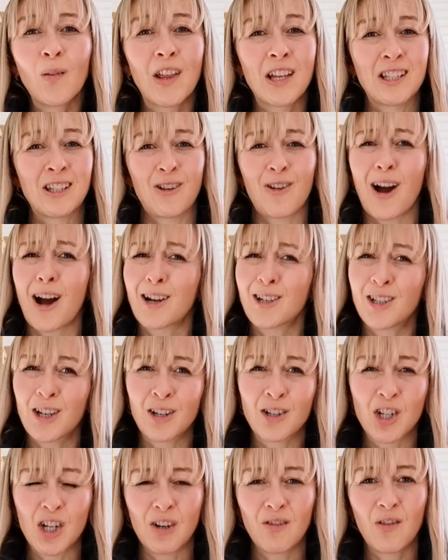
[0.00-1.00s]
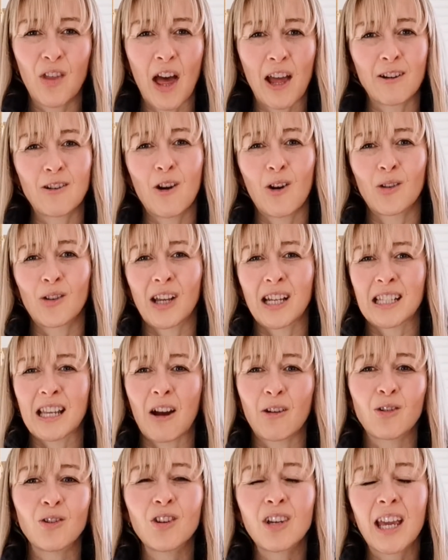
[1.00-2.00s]
That's how to achieve that goal. That's how
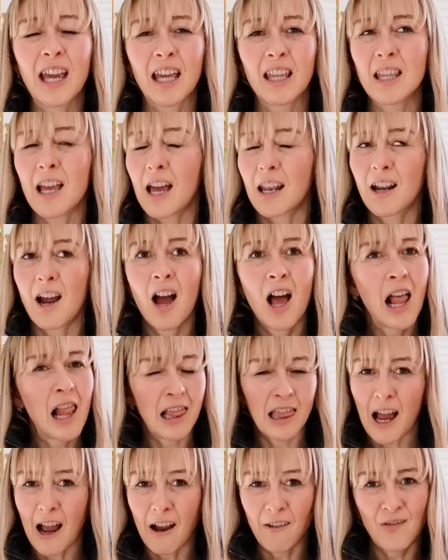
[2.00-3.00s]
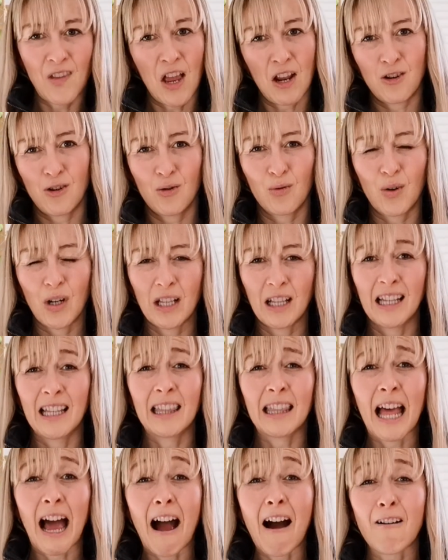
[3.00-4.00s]
you get that life that you really
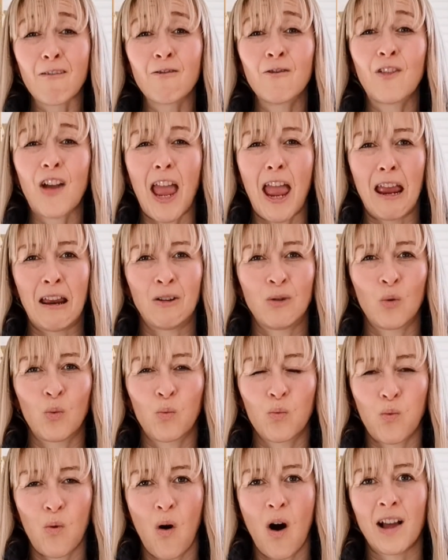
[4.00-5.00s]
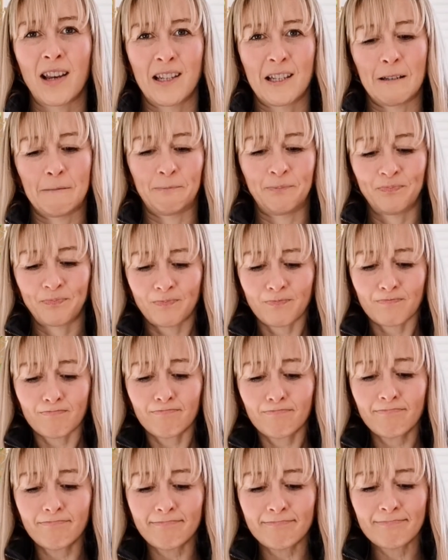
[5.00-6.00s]
love and want.
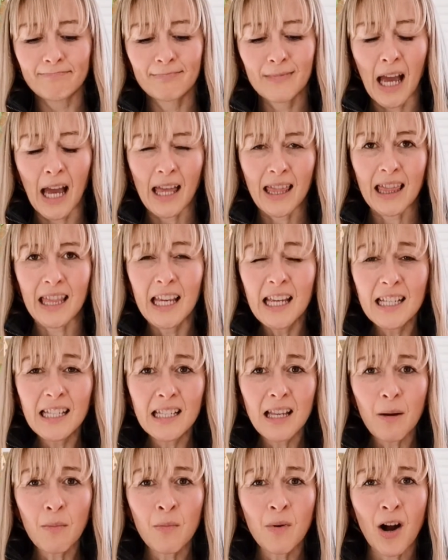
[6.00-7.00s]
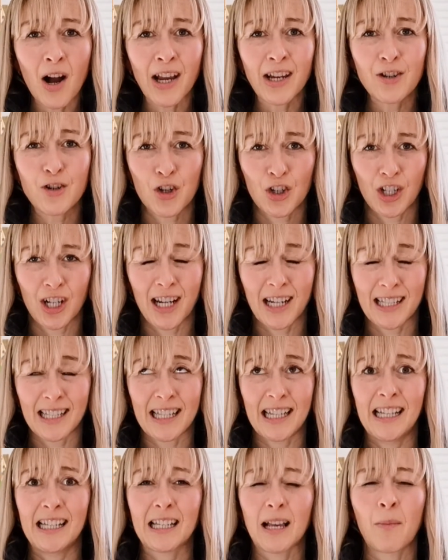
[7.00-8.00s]
These are my tricks.
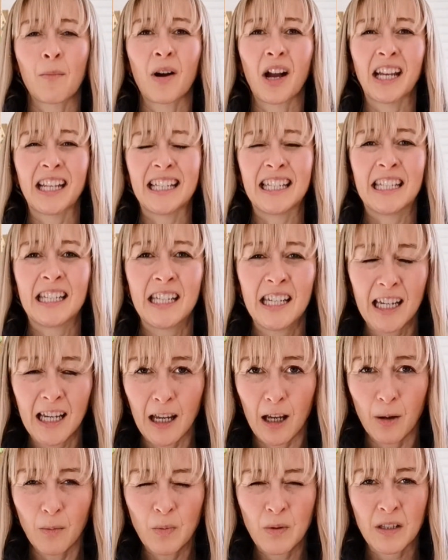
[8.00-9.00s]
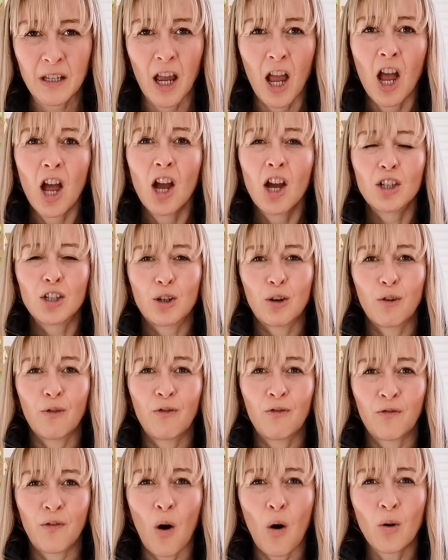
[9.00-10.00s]
These are my tips to
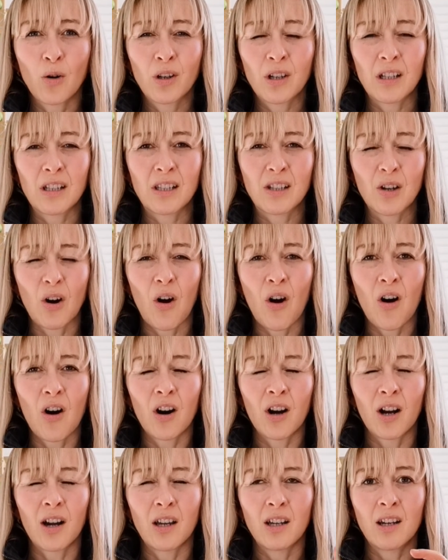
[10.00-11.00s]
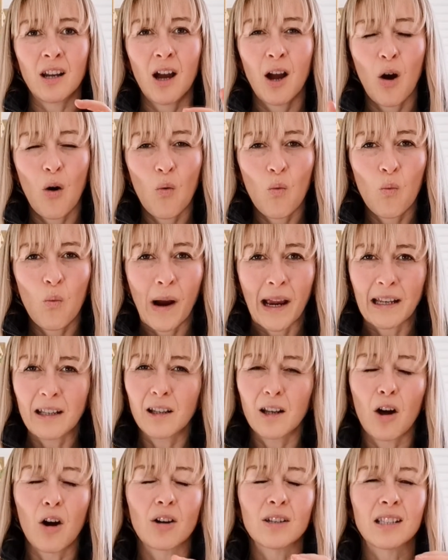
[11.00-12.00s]
focus on weight
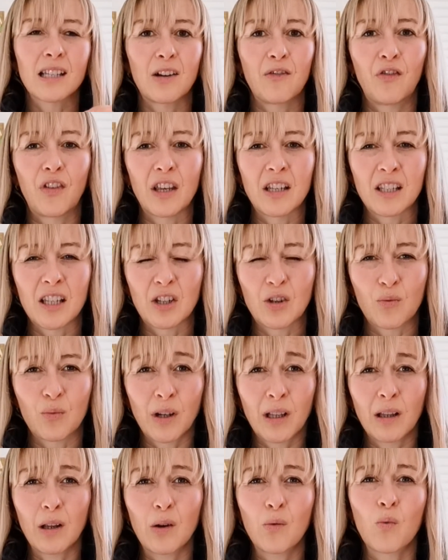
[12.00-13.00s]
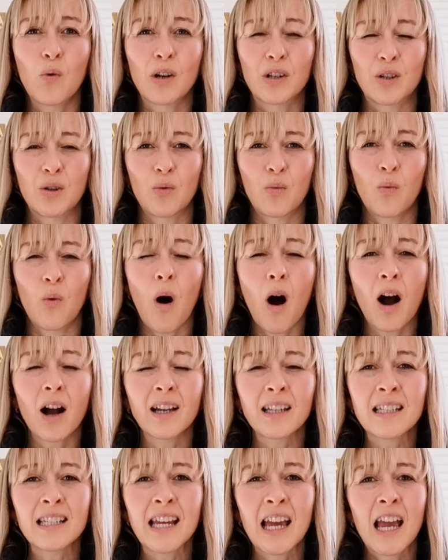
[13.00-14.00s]
loss if this is really what you
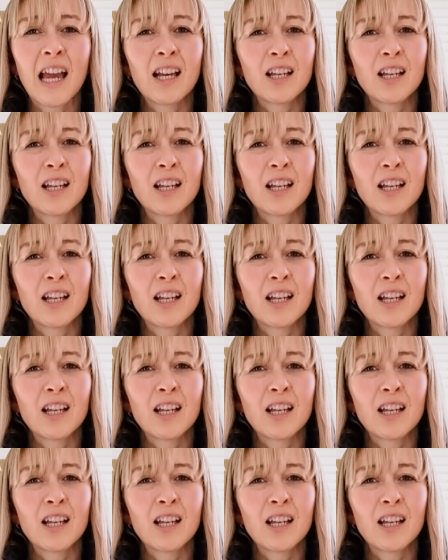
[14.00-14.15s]
want.